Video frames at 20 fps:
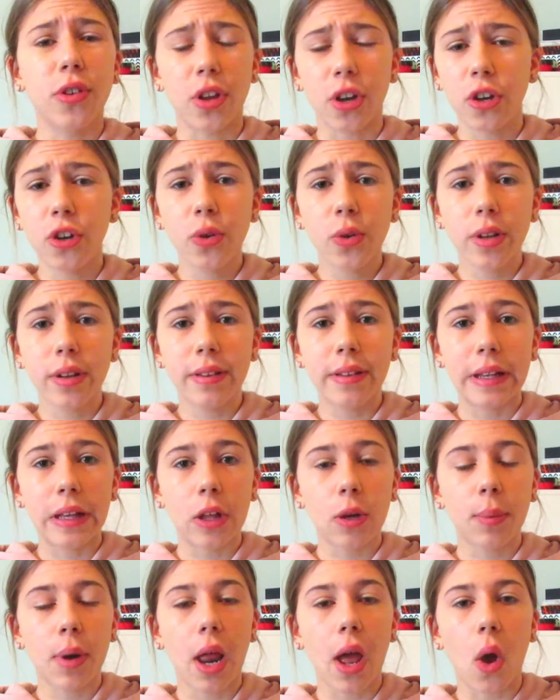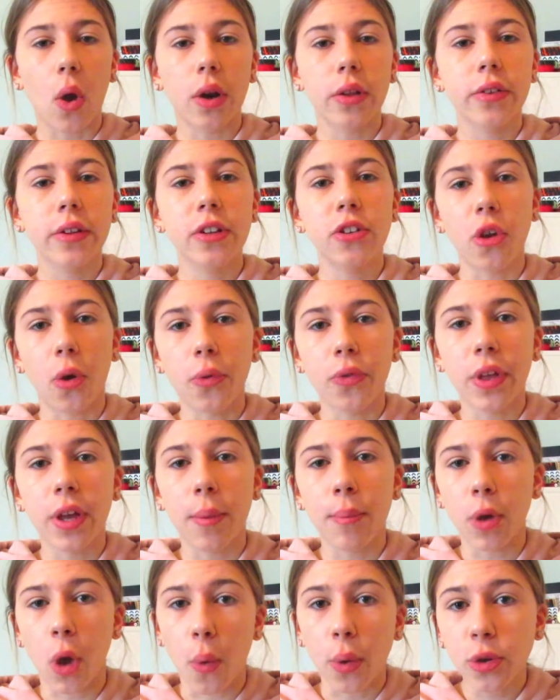was going to do concealer, but I honestly don't think
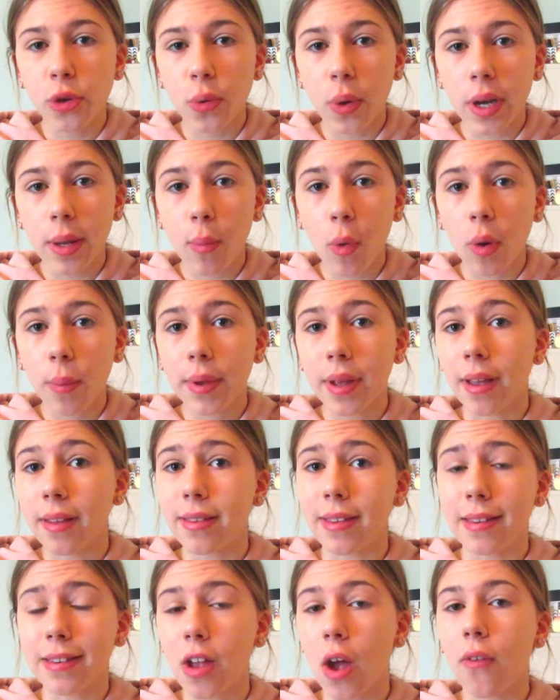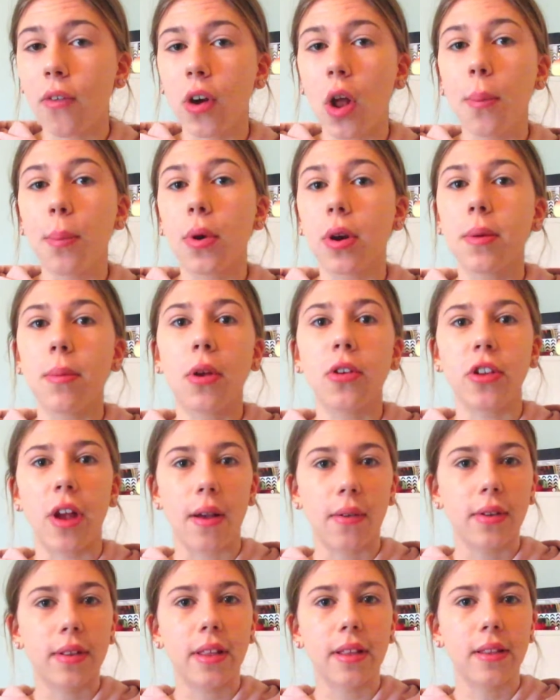I'm going to anymore because this covered up pretty much
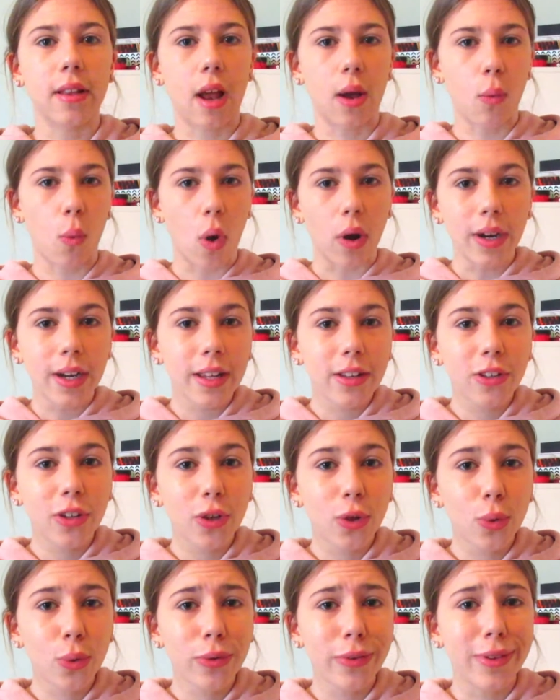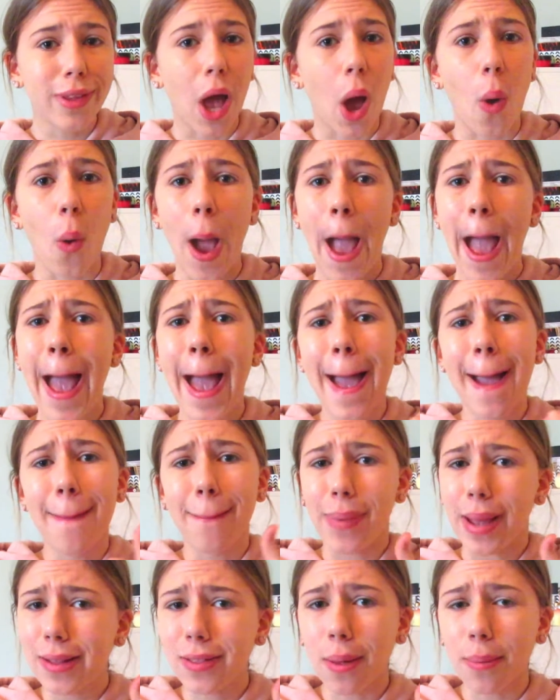everything that I wanted it to, so
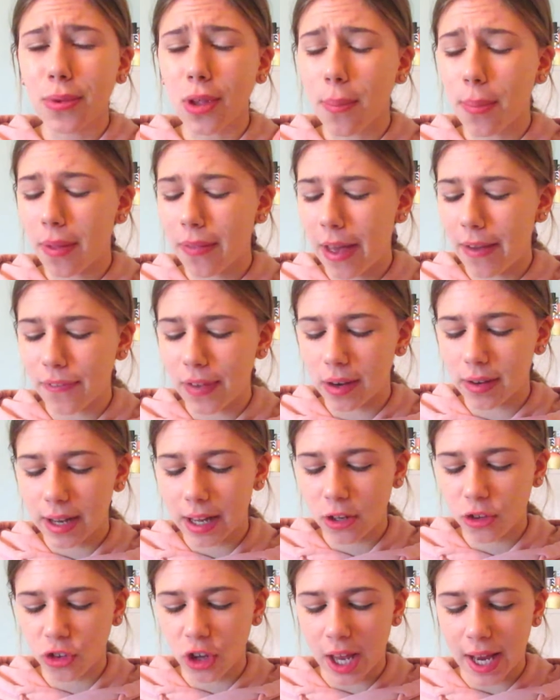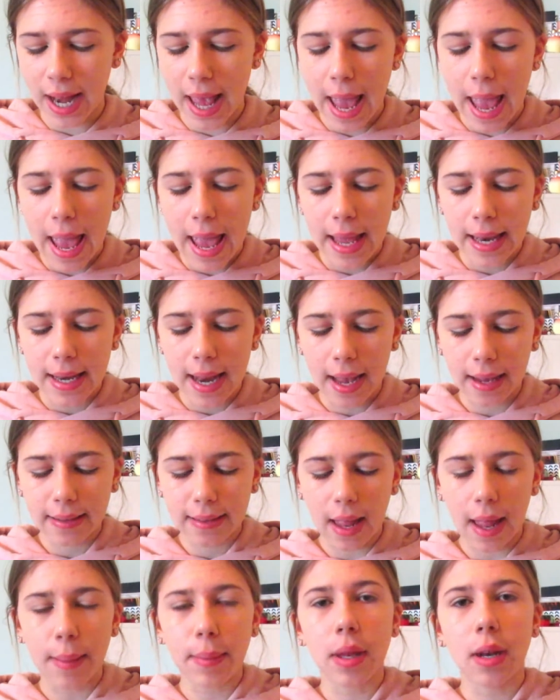big thumbs up on that foundation. Next,
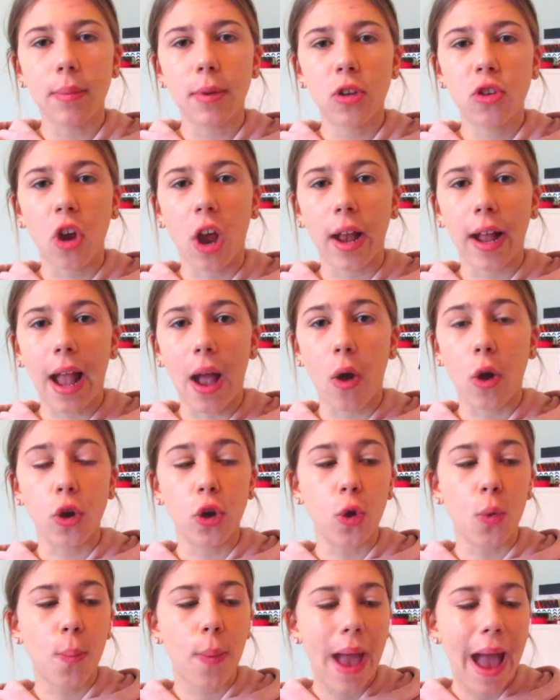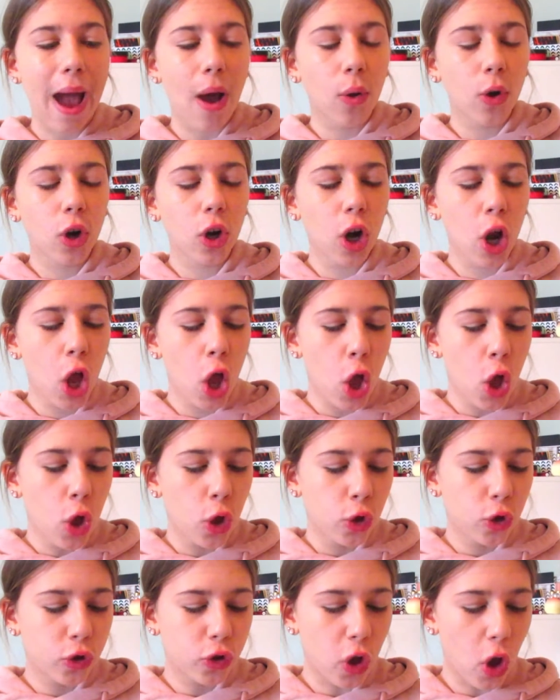I'm going to be trying out a new powder.
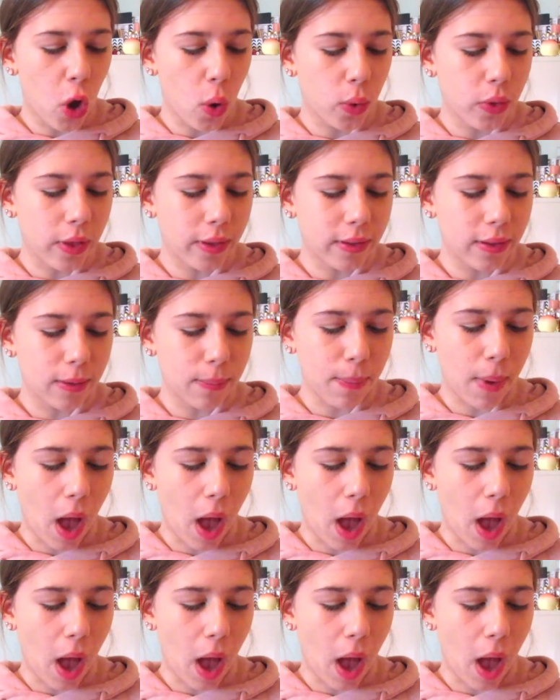So this is